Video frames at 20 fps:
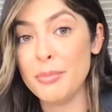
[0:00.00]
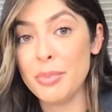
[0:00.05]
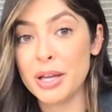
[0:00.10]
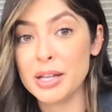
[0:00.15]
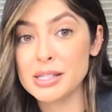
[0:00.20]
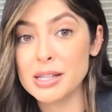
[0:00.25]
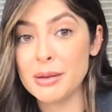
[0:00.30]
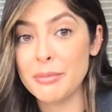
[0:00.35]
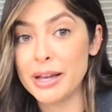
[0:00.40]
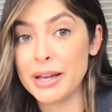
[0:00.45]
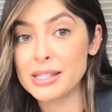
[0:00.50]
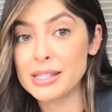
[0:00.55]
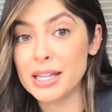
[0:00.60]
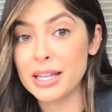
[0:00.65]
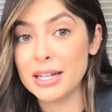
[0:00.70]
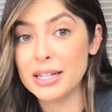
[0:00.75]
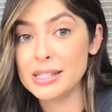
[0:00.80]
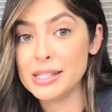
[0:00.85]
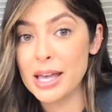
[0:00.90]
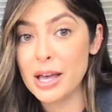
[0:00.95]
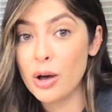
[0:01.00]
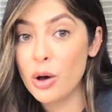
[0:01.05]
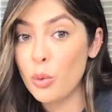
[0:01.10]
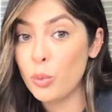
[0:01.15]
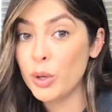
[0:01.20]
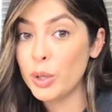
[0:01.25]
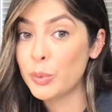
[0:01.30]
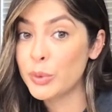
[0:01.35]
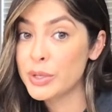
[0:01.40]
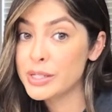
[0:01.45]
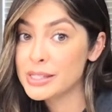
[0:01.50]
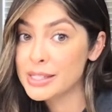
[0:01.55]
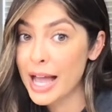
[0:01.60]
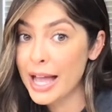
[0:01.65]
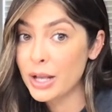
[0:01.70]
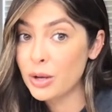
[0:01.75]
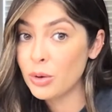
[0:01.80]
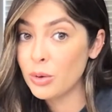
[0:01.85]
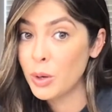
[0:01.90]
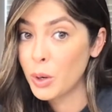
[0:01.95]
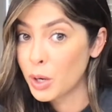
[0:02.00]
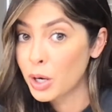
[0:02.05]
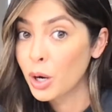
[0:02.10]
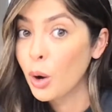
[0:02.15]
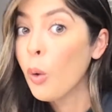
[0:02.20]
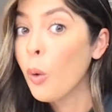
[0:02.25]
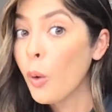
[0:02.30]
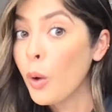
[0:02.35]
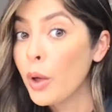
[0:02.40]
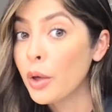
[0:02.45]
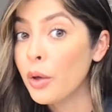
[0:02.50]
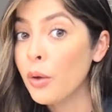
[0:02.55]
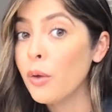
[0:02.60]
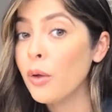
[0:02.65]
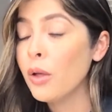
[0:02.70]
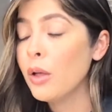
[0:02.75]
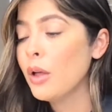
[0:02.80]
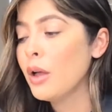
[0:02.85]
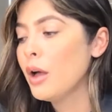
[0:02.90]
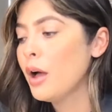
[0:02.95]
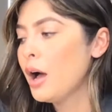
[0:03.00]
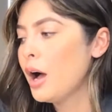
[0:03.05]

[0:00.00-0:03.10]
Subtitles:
and because I'm Mexican as hell, we recycle our oil.